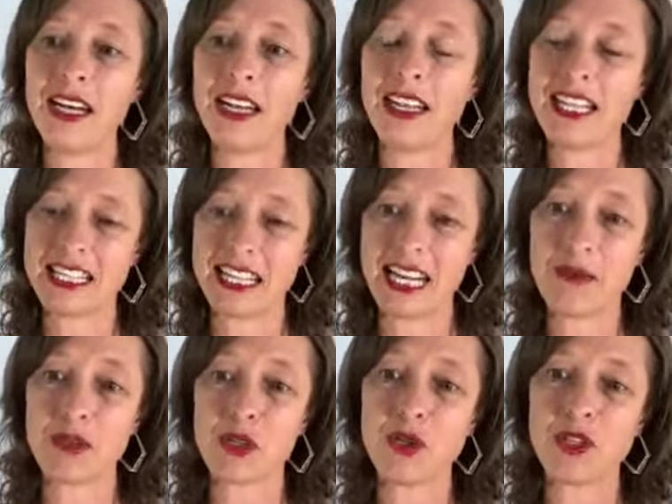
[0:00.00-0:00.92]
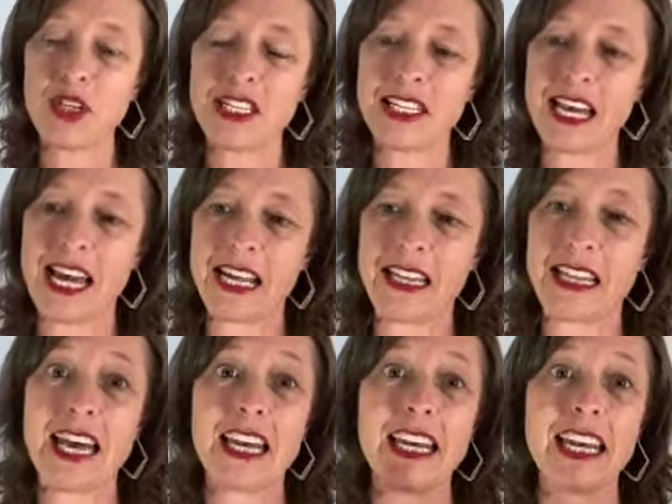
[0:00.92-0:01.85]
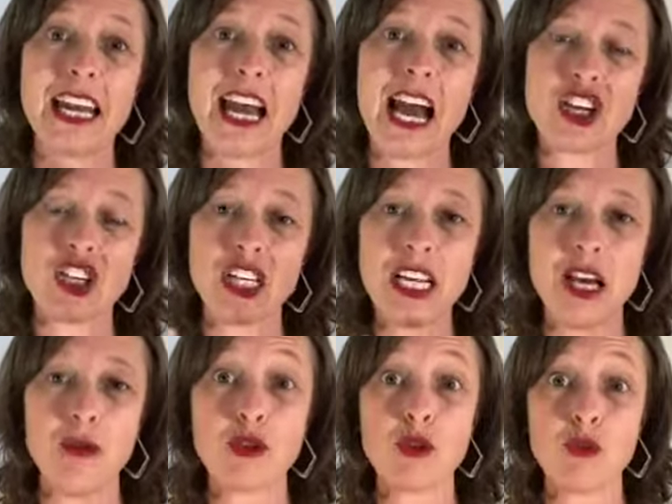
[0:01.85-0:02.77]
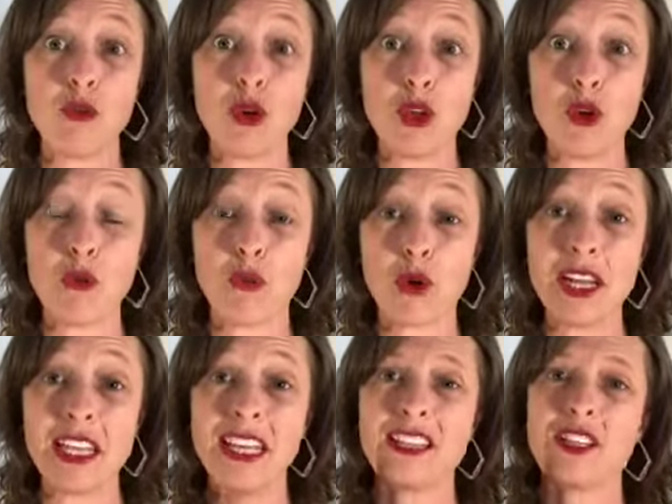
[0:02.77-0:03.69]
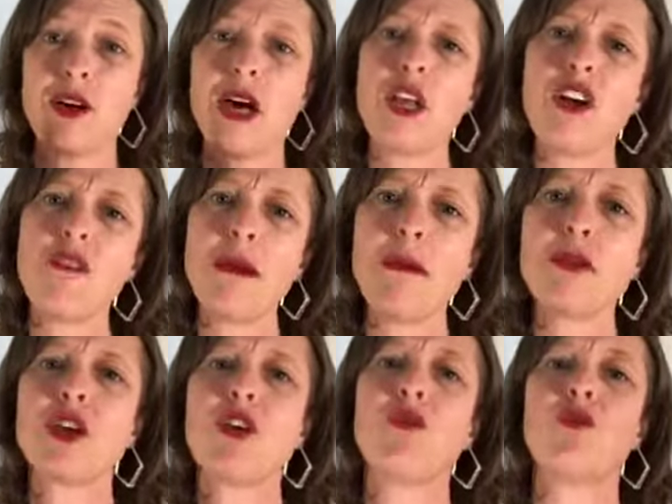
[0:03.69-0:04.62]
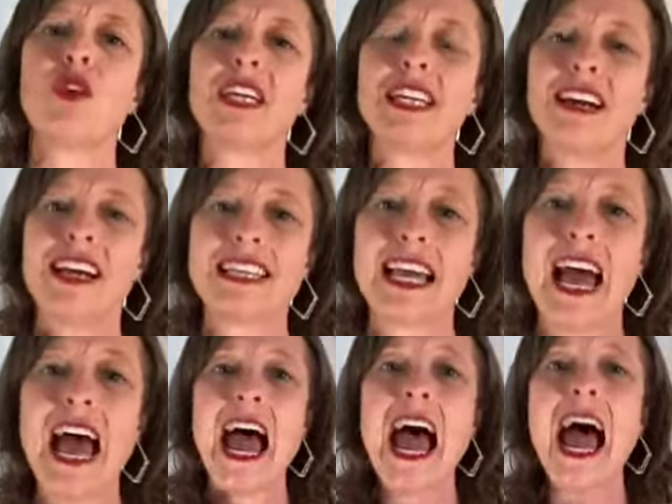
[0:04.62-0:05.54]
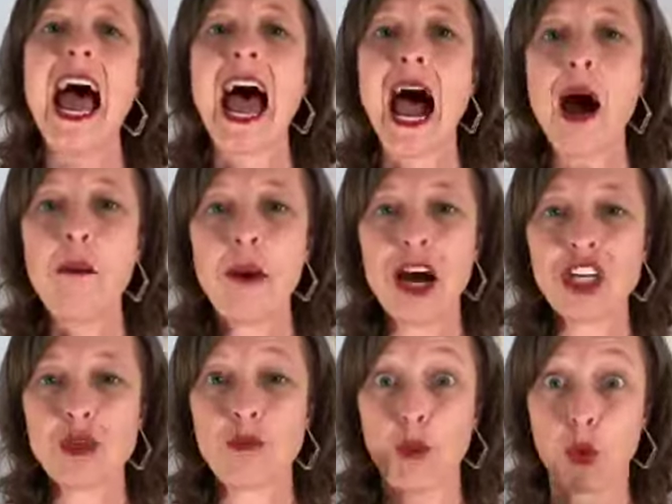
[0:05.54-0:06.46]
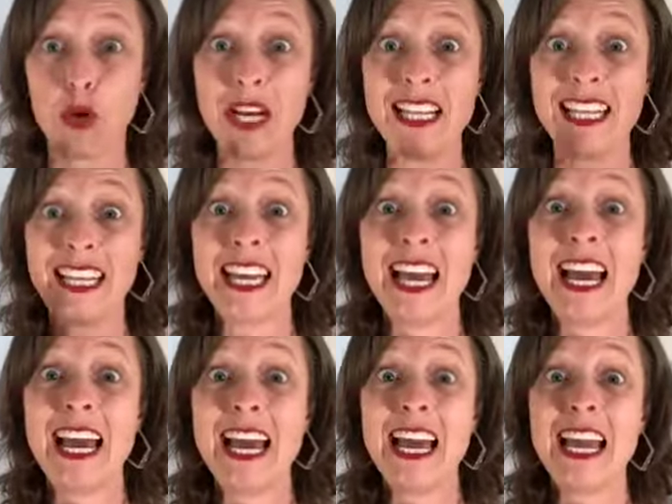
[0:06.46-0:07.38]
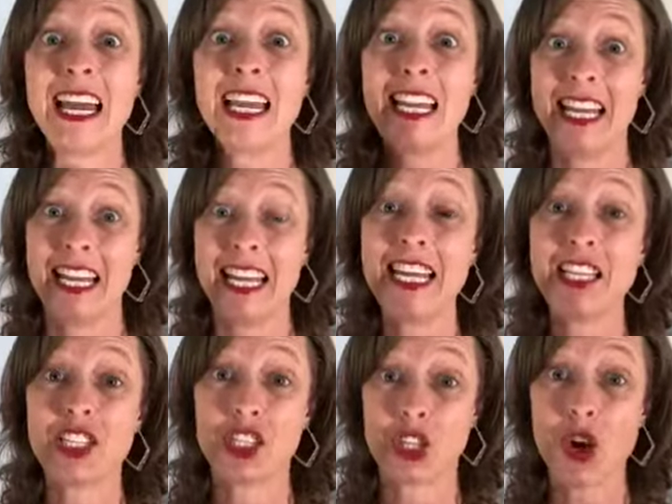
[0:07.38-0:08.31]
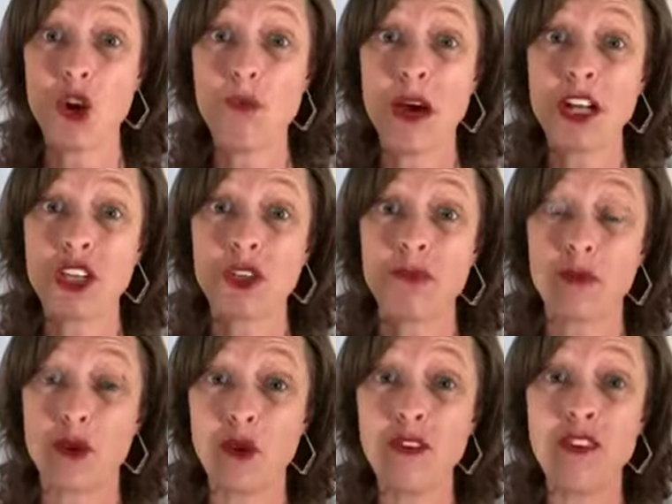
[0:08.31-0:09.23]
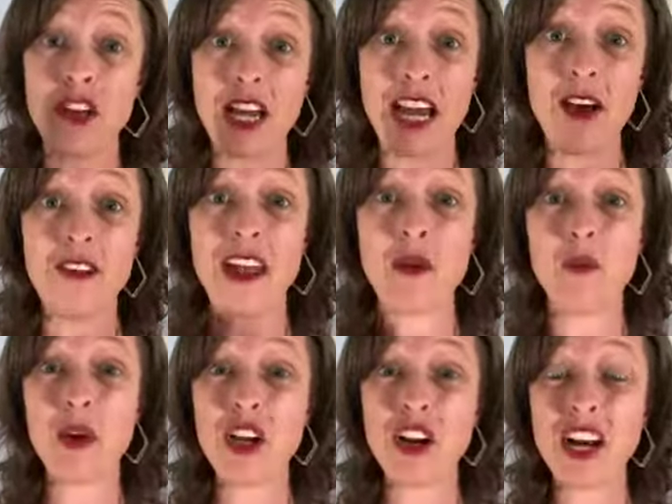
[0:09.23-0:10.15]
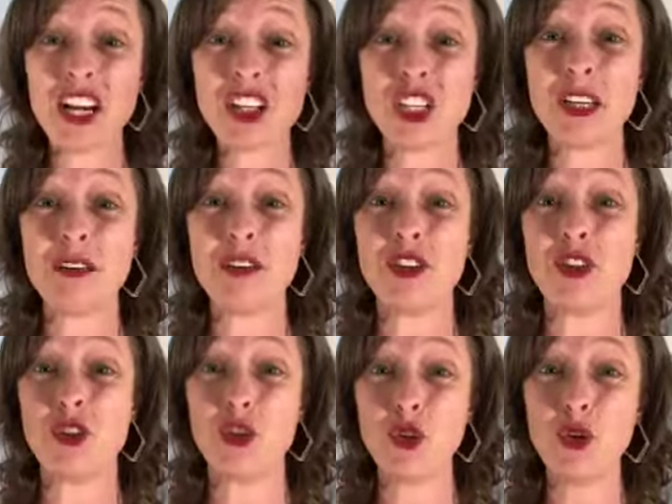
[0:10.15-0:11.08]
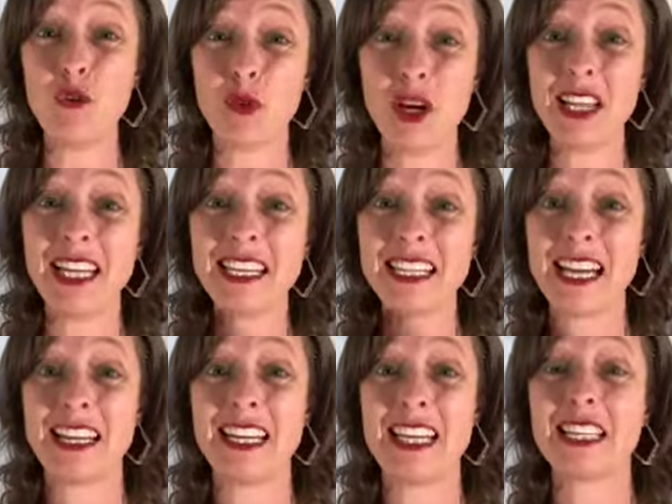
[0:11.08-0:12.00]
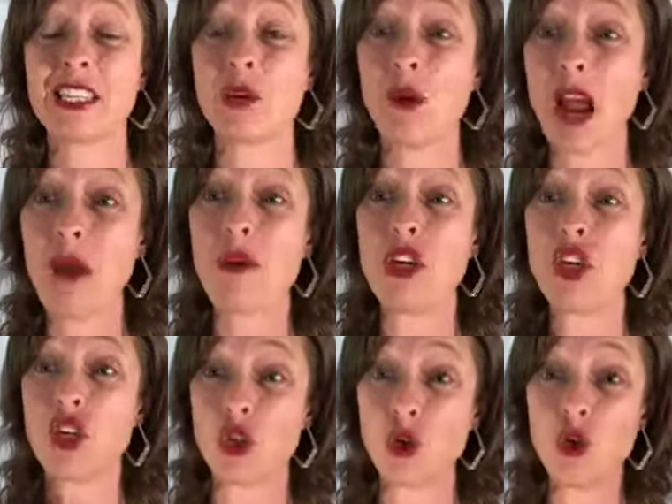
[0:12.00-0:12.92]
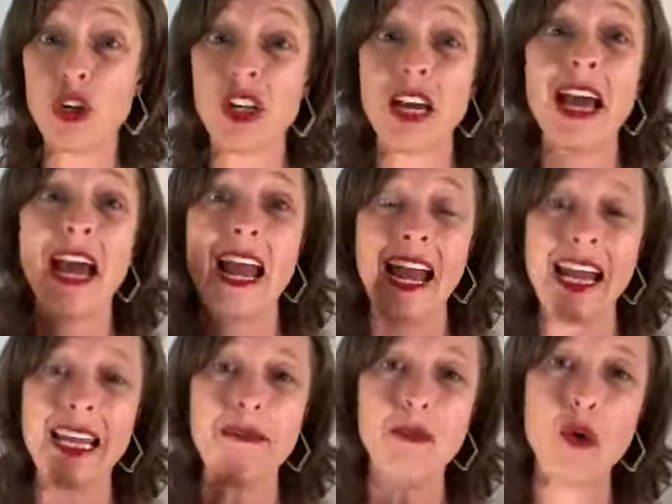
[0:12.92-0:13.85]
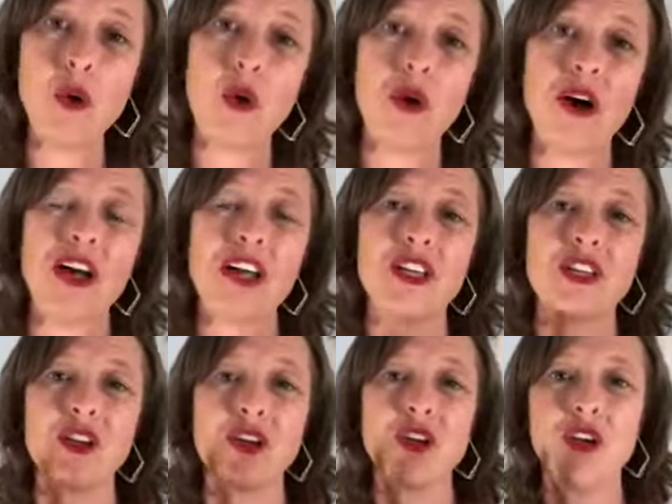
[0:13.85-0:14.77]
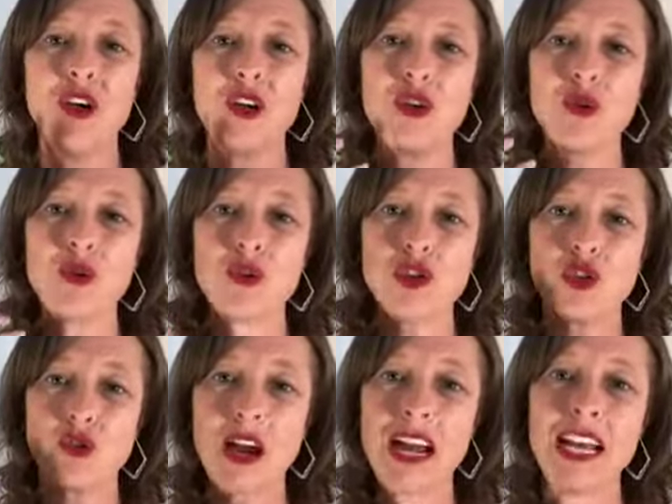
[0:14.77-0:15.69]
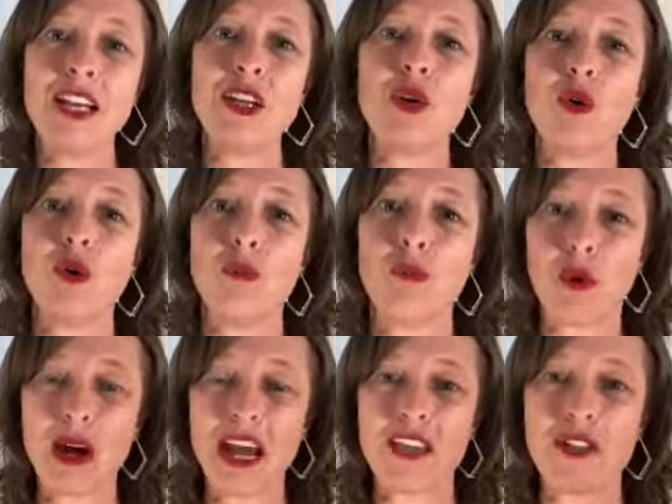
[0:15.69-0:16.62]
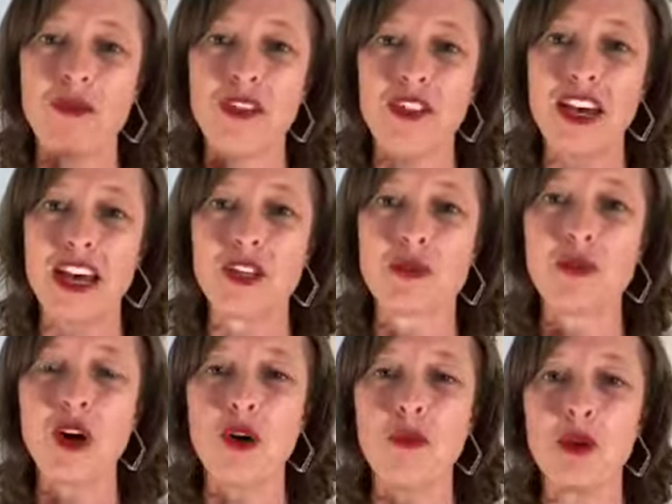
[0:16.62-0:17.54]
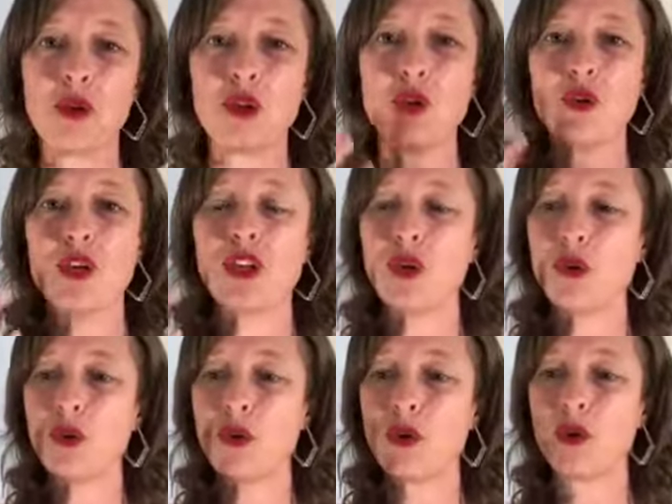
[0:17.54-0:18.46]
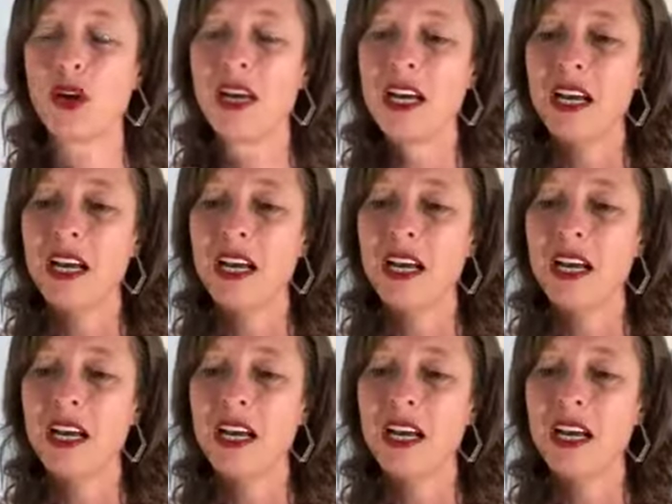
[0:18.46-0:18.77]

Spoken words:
this lady was also saying that it actually helps with your breathing. So a lot of people don't realize how much breathing is so much good for your health. And we don't actually do breathing techniques the way we should anymore. So, you're training your breath with that as well, because you're